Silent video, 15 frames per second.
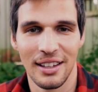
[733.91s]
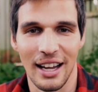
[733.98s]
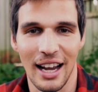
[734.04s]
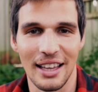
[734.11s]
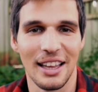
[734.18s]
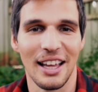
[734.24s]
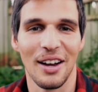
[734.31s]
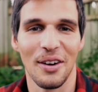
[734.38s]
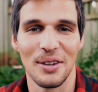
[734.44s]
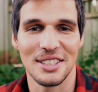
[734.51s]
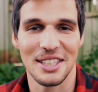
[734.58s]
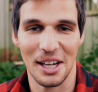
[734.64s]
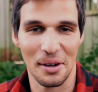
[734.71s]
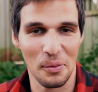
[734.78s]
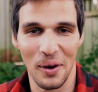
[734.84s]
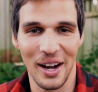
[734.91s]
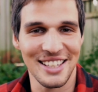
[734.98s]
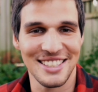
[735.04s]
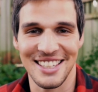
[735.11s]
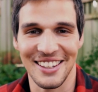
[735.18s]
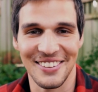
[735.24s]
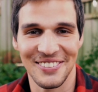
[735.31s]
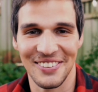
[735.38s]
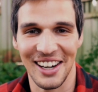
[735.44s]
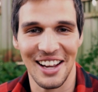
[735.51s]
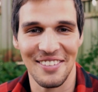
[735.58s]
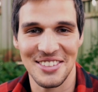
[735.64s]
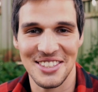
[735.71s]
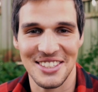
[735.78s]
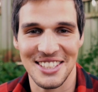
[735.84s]
and they always think I'm wasting
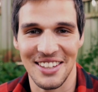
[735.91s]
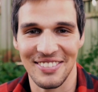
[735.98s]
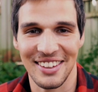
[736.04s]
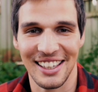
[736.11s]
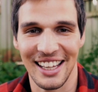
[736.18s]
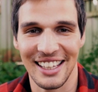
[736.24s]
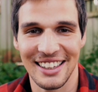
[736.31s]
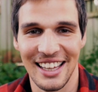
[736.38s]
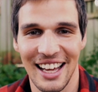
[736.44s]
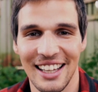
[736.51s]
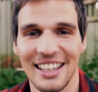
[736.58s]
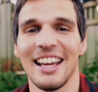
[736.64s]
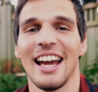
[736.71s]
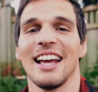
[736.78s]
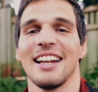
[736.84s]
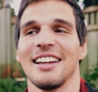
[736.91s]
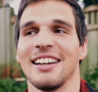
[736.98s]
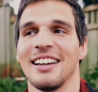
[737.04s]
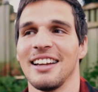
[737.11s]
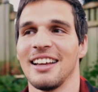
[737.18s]
frames or something like that. And